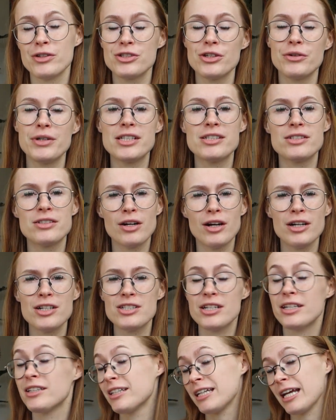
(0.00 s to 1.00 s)
So it
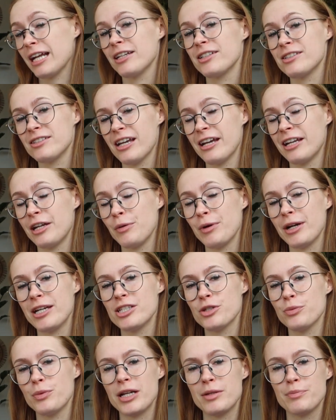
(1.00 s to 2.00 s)
starts in the Netherlands
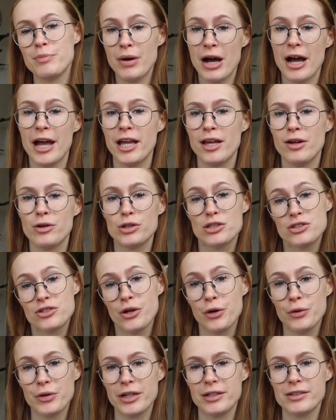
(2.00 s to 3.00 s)
anyways with buying your
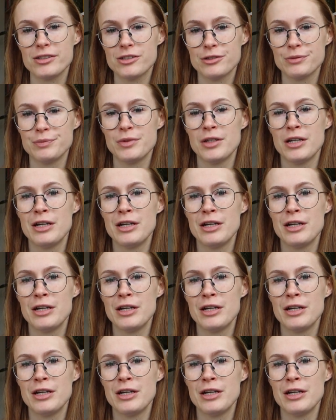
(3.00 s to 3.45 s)
tokens.